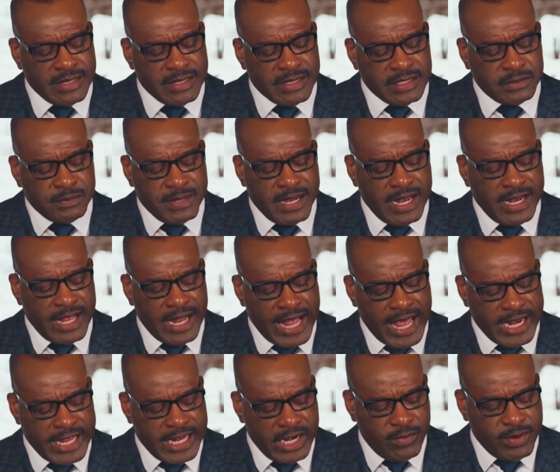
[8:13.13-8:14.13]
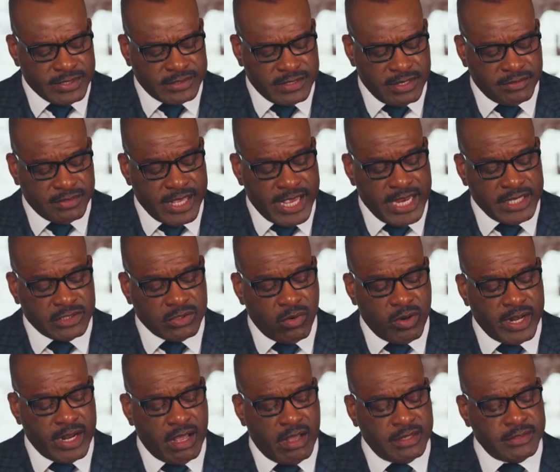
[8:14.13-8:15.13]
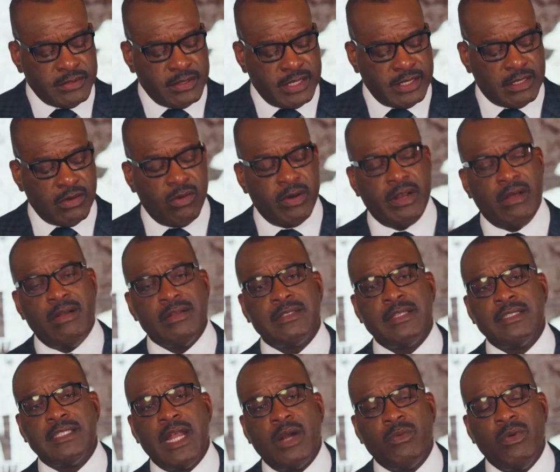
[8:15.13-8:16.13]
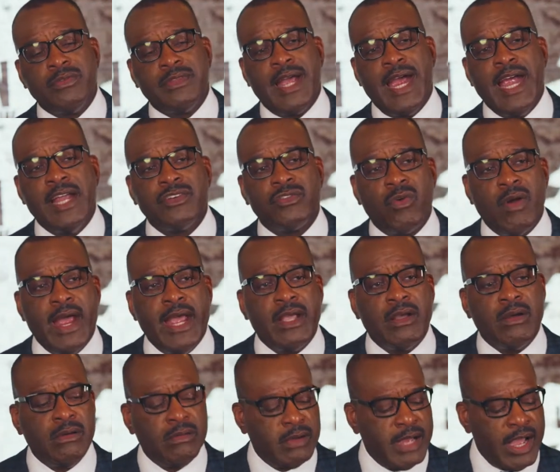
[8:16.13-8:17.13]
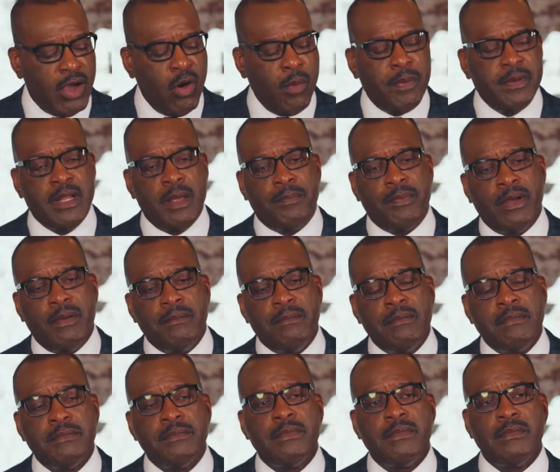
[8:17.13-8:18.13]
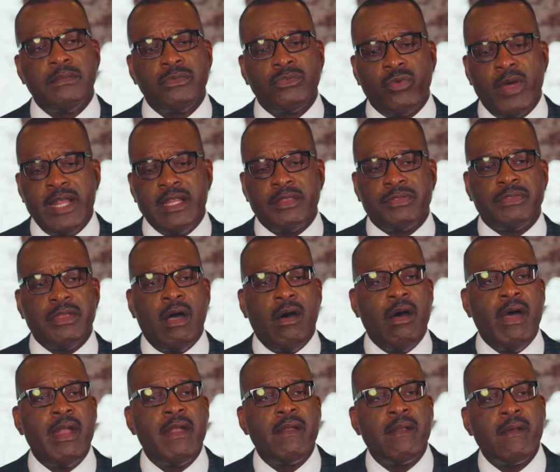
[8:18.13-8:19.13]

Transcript: There's been a lot of interesting things going on since I wrote the Iron Triangle. I opened up a train of thought